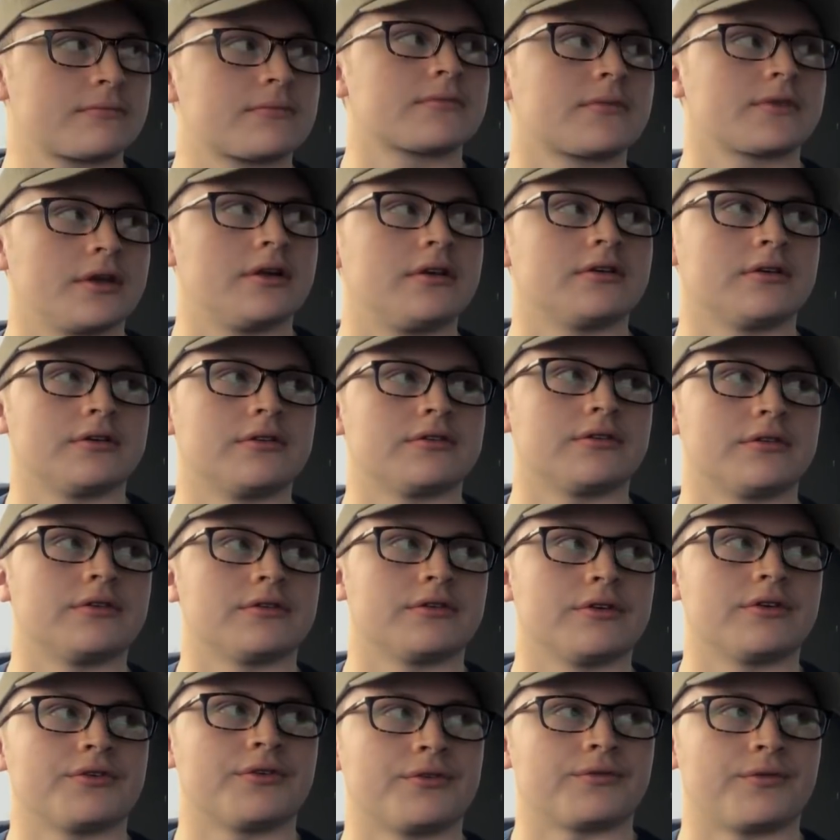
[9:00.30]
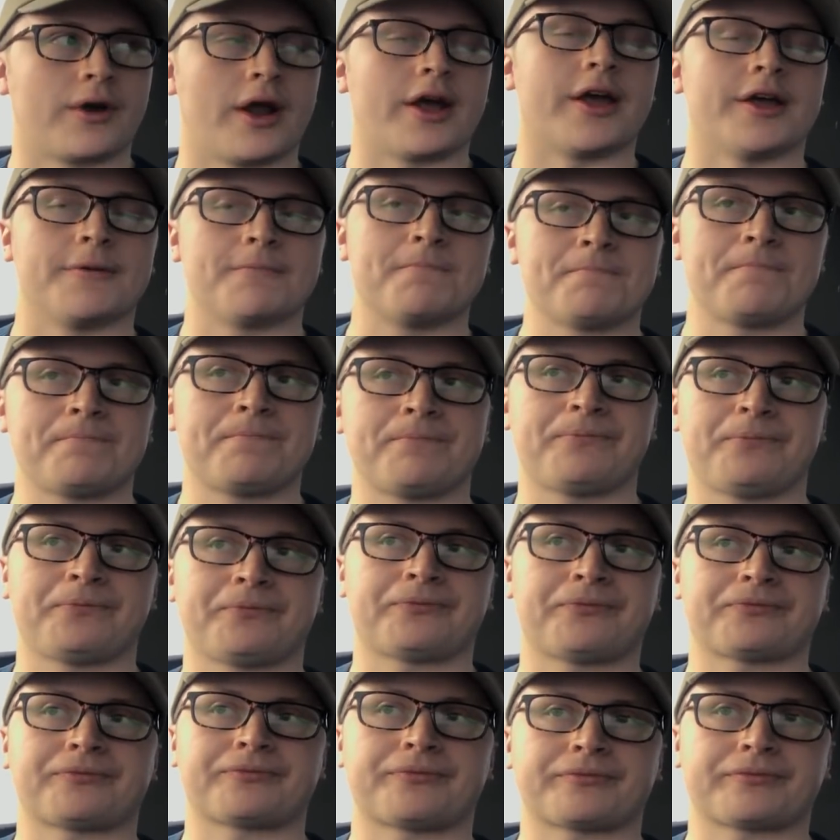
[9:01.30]

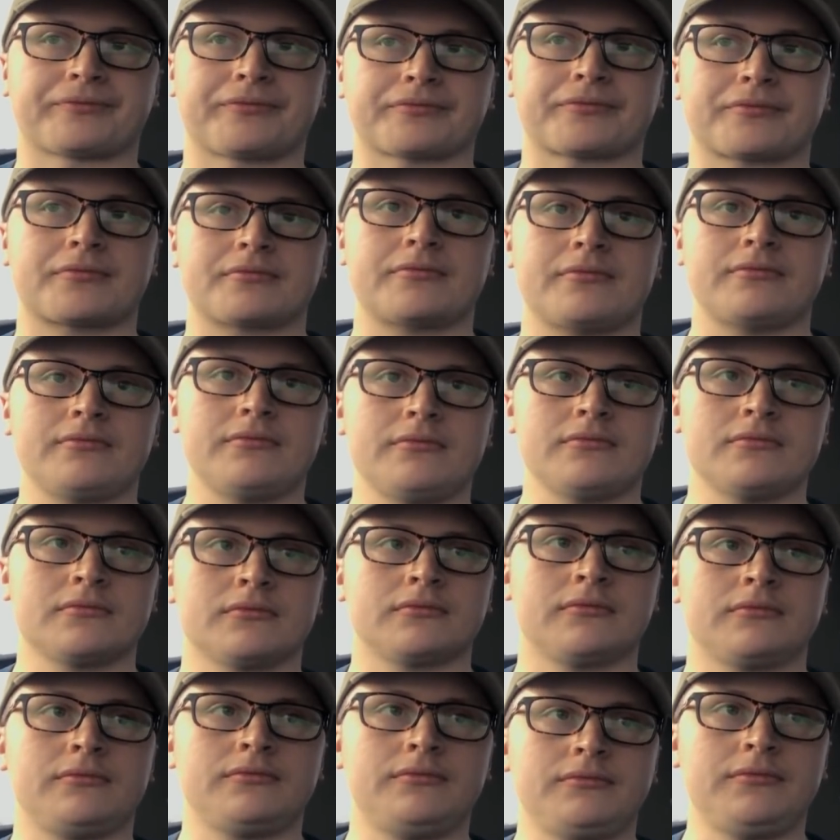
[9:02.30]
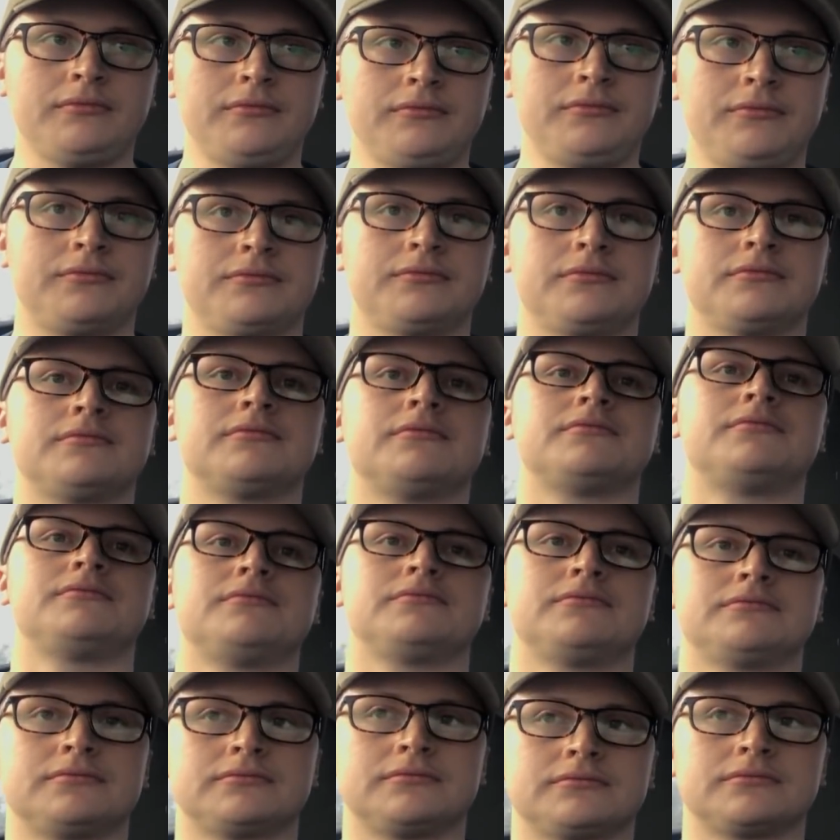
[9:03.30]

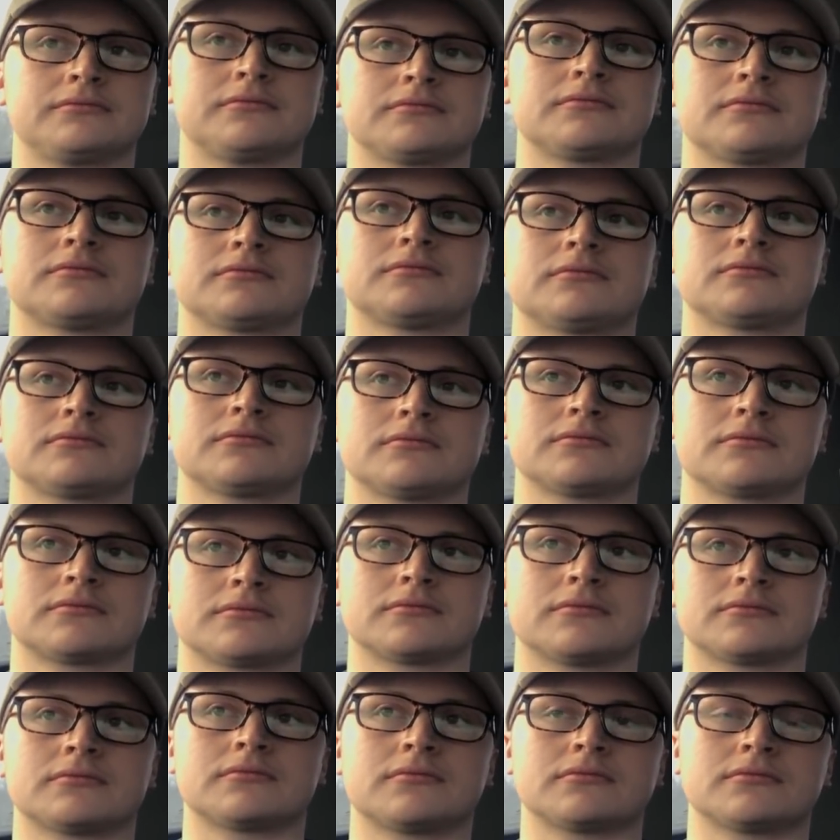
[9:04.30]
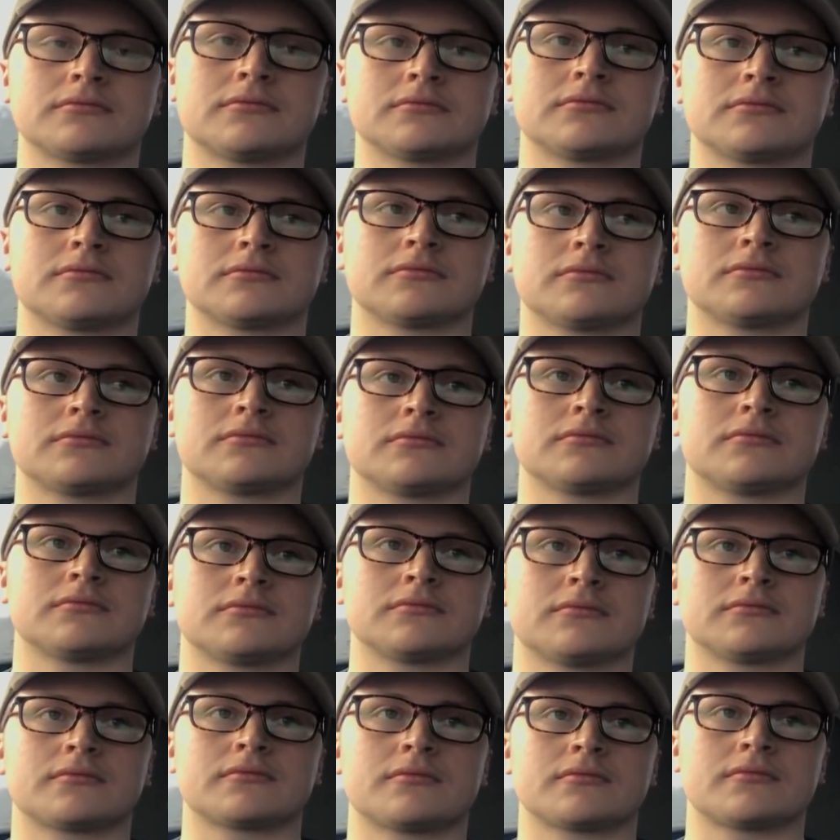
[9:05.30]

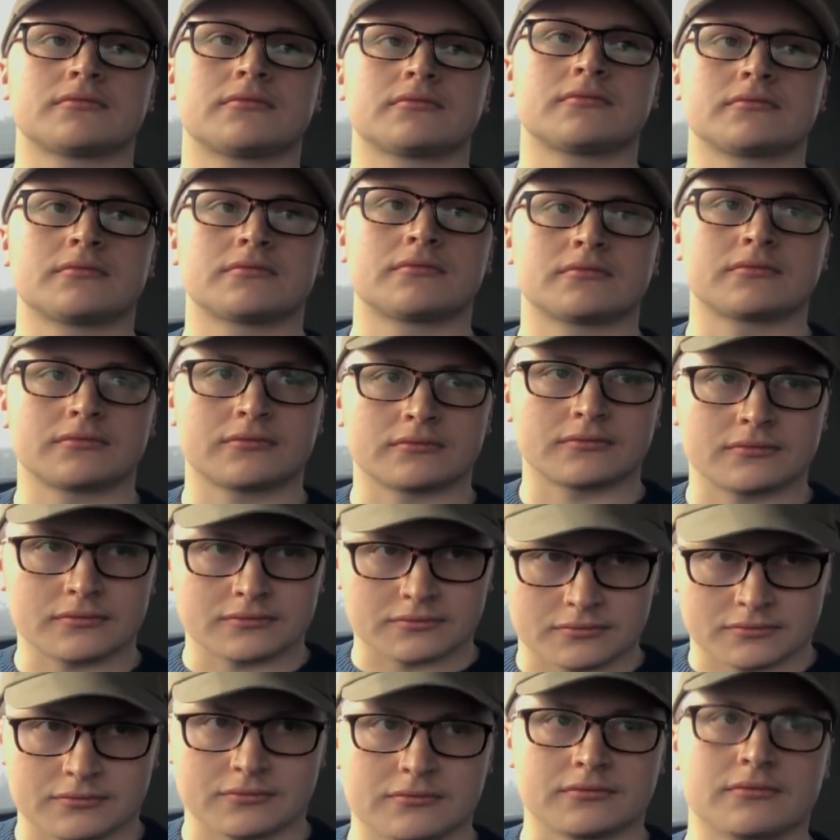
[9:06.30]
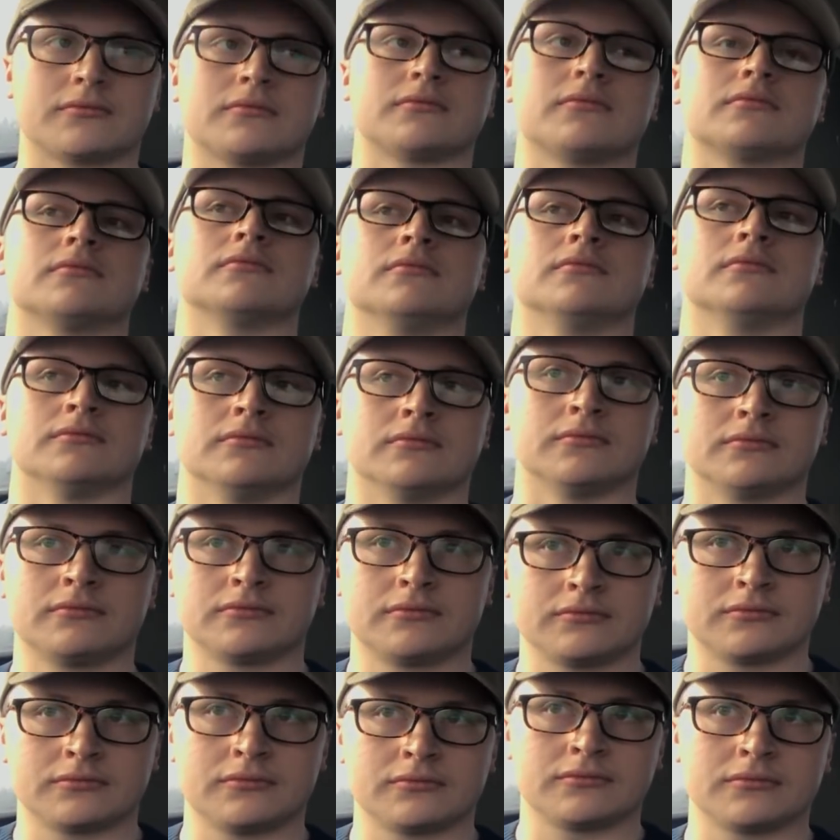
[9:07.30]
No words are spoken by the person on screen.